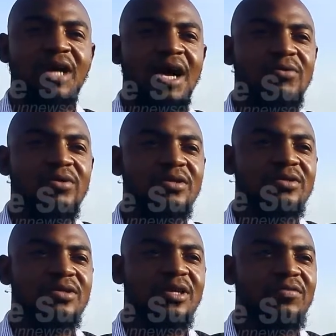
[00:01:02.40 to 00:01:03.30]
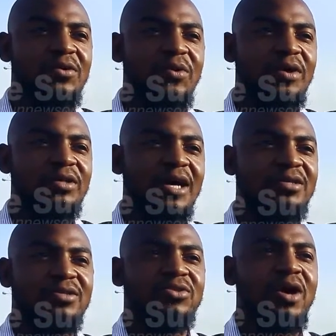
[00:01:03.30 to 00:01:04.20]
even want
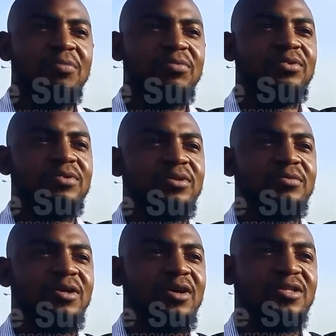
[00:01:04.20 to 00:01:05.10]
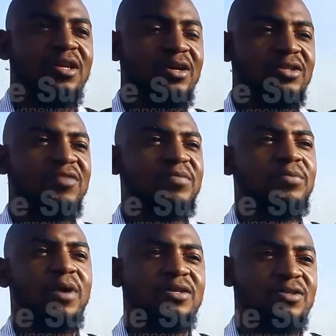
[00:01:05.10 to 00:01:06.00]
that to happen, because a lot of
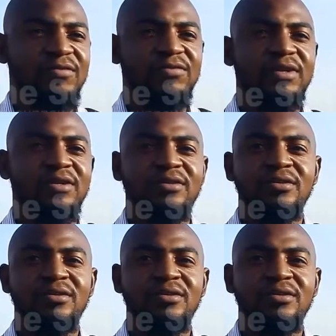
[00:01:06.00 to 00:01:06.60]
people are suffering.